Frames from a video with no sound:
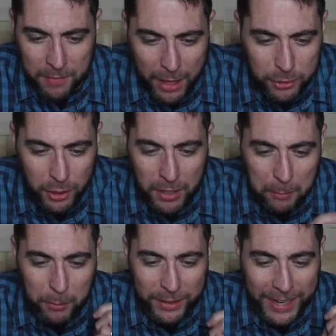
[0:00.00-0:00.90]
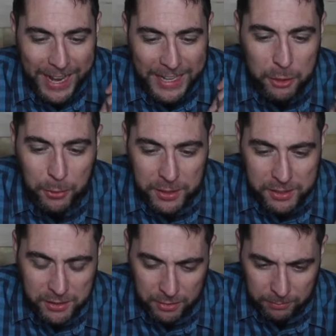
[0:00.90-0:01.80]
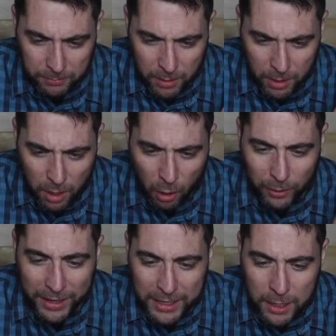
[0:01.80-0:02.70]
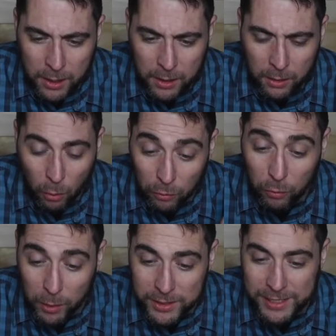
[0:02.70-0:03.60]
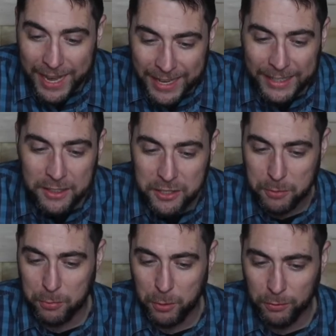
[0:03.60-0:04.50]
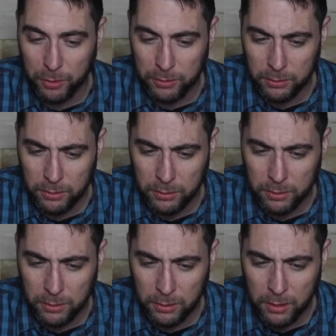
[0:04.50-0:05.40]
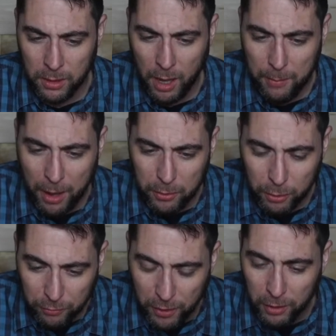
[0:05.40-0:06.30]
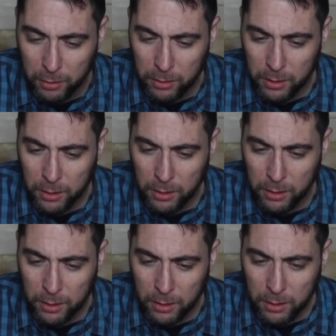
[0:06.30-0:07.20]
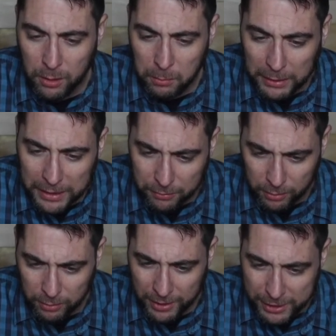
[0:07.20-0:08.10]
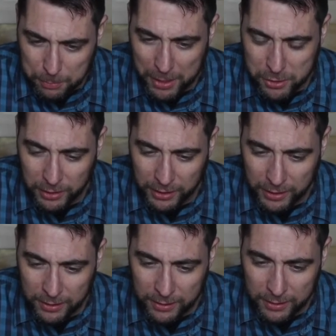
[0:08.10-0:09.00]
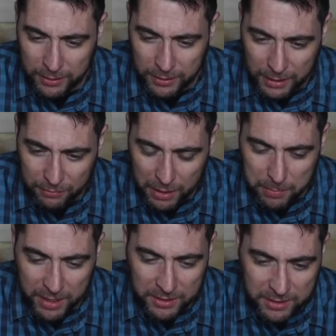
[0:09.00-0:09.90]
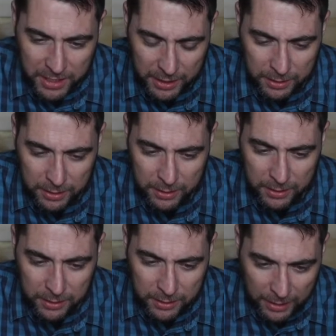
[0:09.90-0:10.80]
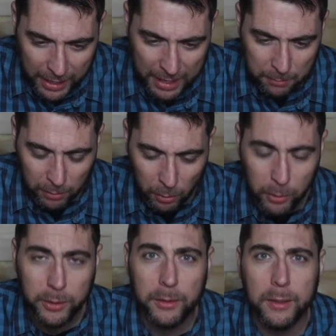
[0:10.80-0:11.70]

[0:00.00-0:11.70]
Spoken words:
Thou shalt not bring any criticism or voice any disapproval about your fellow believer, especially if they be in sin. I am the Lord.